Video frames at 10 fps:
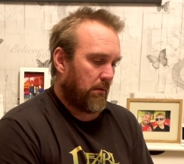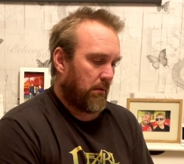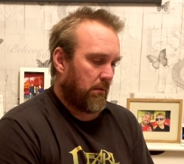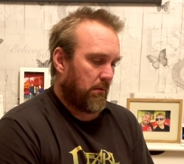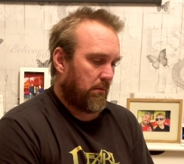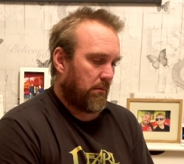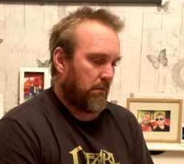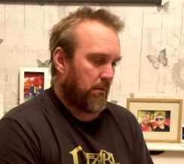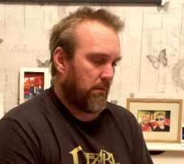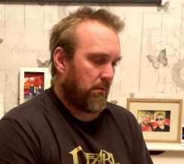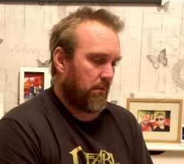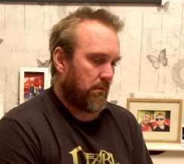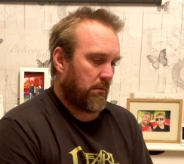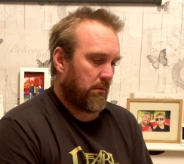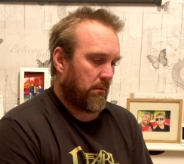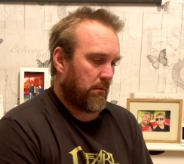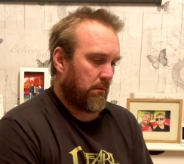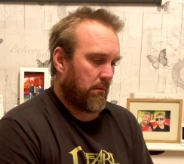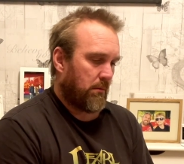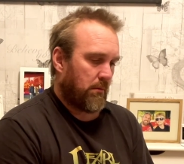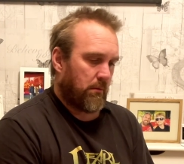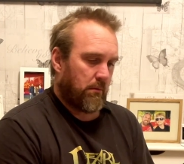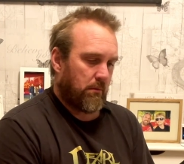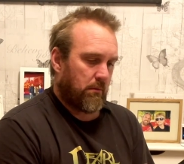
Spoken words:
Nothing is said.